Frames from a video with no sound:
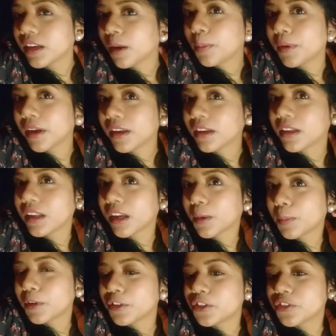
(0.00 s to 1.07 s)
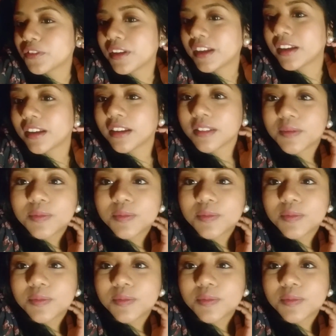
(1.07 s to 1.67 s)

up getting like a bunch of like